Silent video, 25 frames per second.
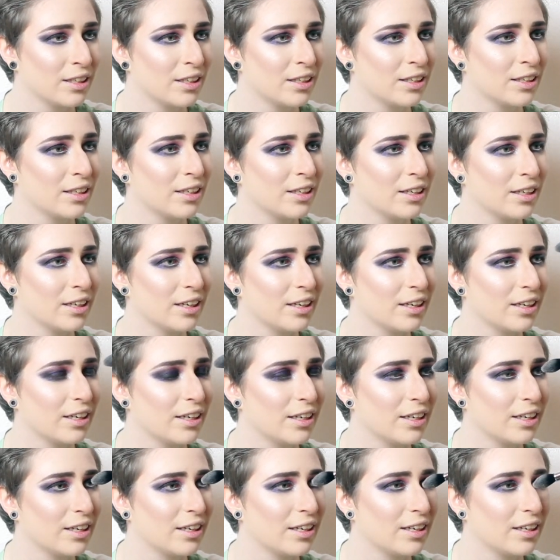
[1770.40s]
Oh yeah, I
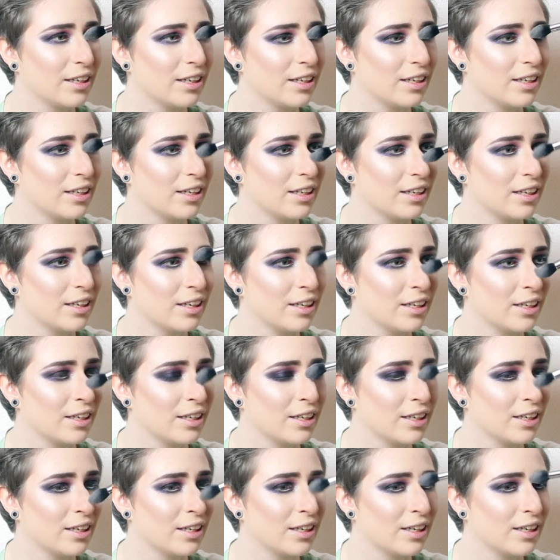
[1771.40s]
remember.
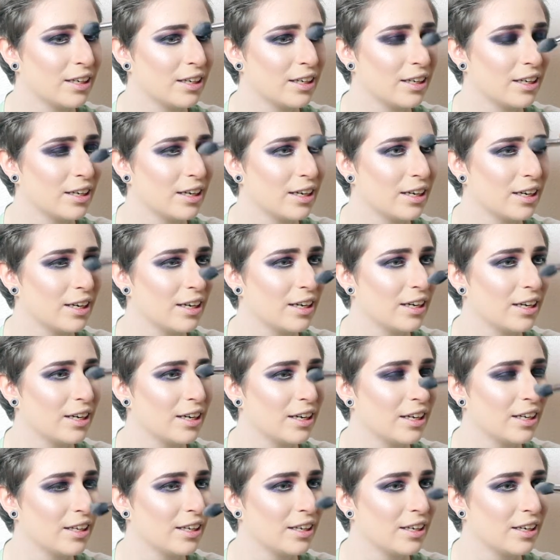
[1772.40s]
Oh yeah, I
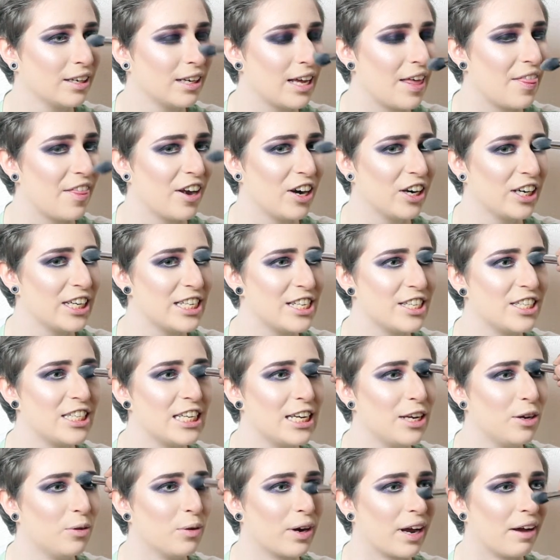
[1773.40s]
was thinking. And then I didn't
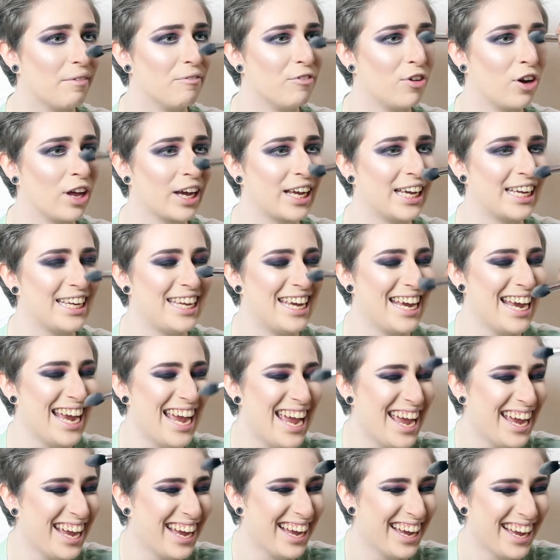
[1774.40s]
see you again for like a
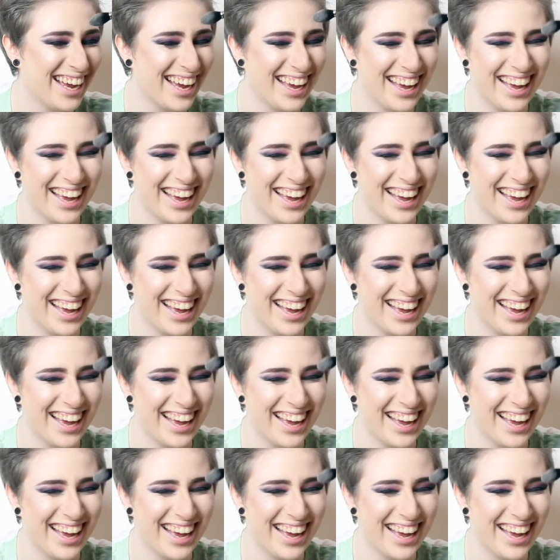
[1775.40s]
year.